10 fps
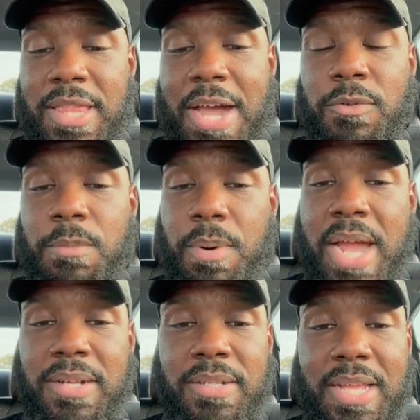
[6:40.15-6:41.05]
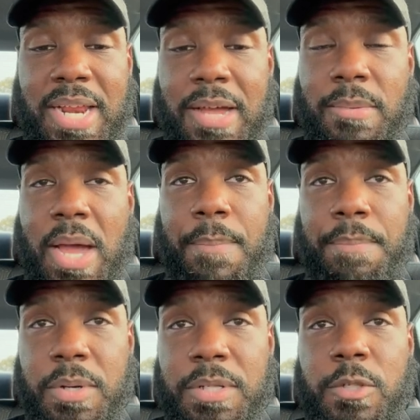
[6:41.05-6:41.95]
that was a practice that I, I
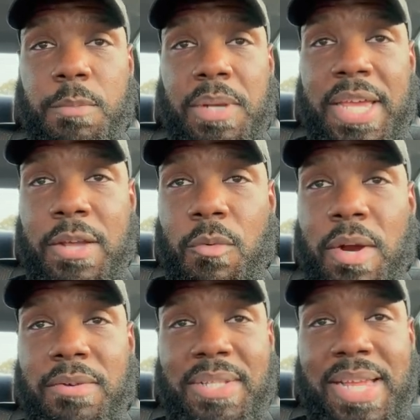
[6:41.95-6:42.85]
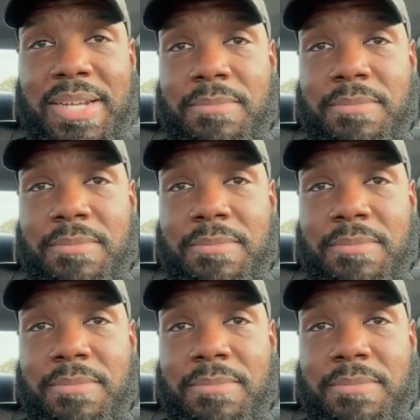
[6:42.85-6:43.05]
put into play where I was like,